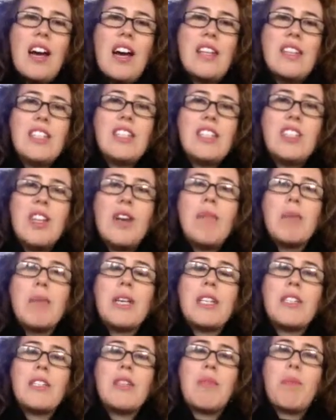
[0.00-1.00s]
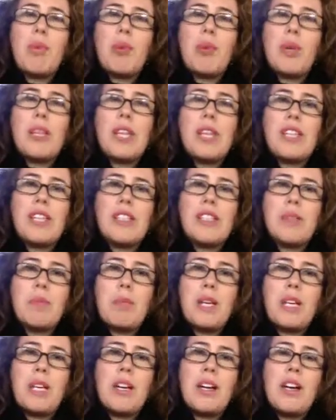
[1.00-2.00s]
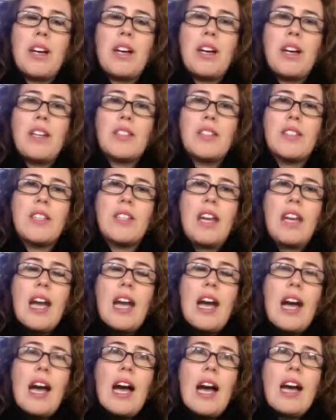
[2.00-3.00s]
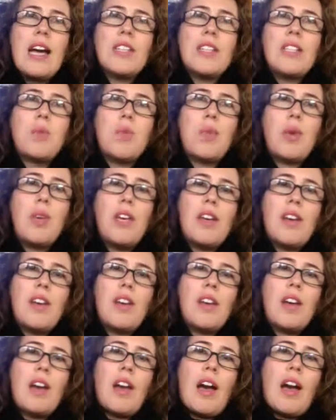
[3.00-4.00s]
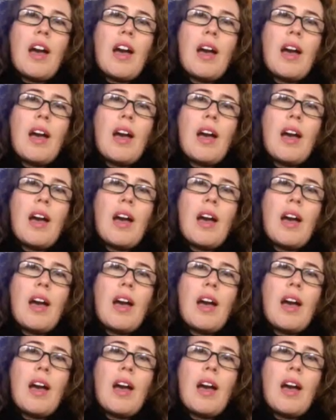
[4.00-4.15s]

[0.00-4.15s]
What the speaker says: This topic is important because as we've